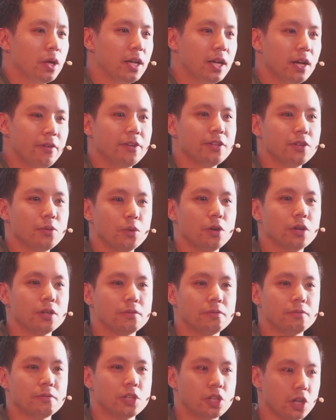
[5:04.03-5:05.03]
are hearing the word
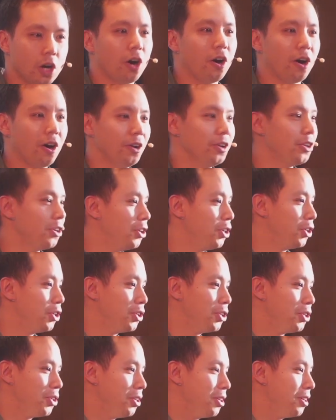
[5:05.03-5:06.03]
of God,
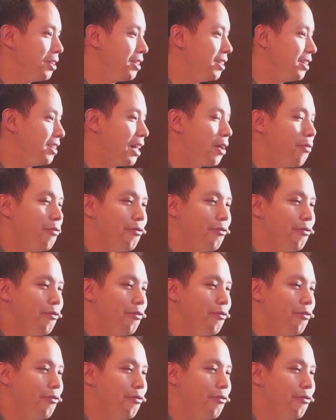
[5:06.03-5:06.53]
they